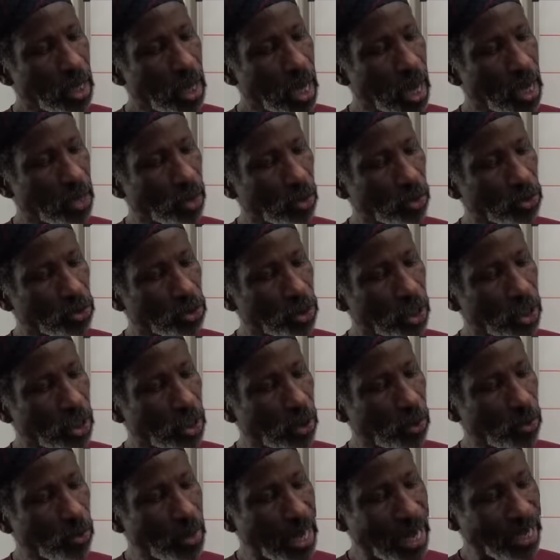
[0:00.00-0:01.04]
and
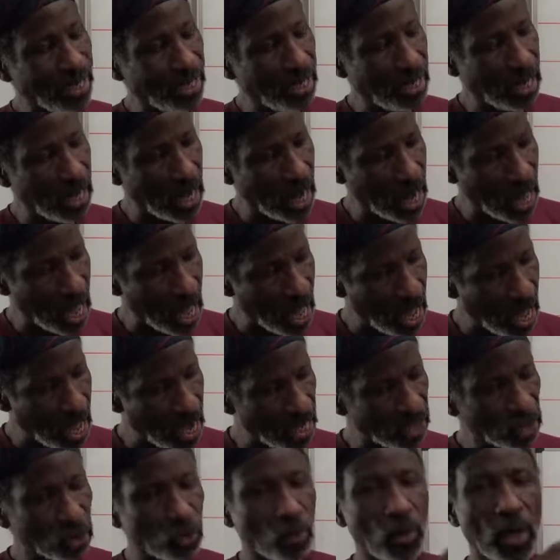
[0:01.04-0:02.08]
continue, and then the
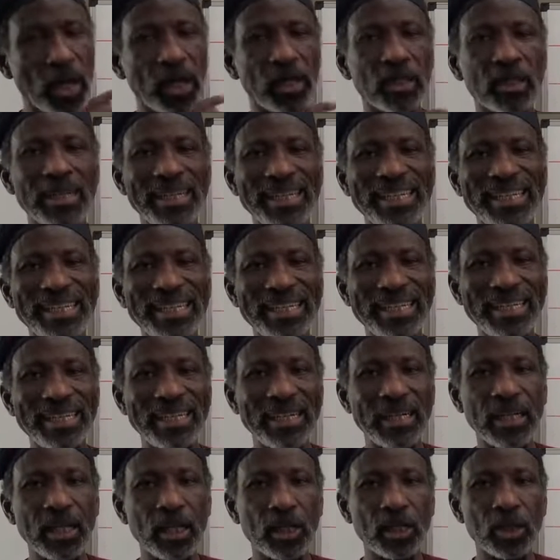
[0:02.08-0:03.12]
last one,
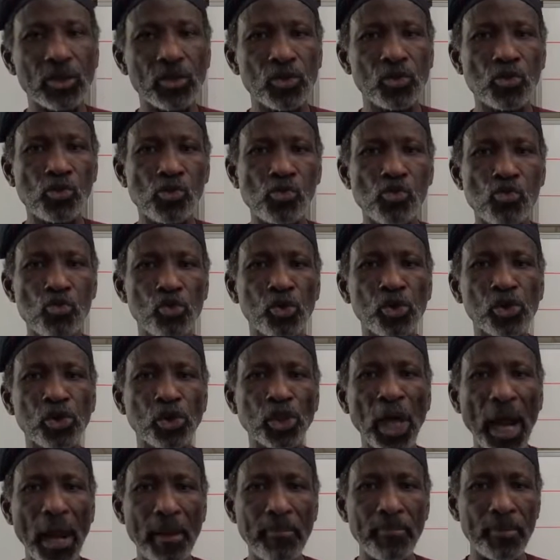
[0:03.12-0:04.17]
the true
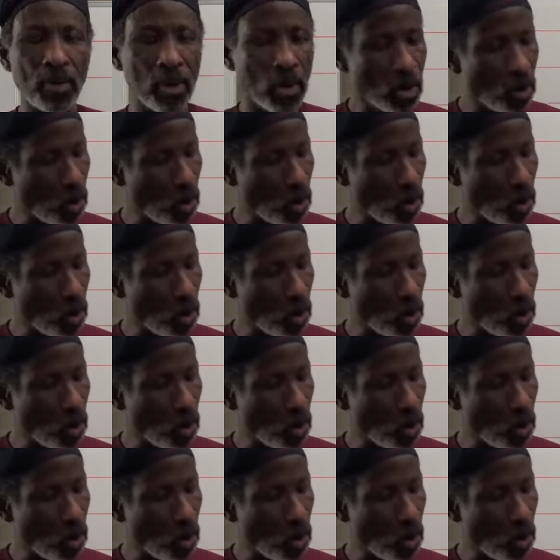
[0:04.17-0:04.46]
shape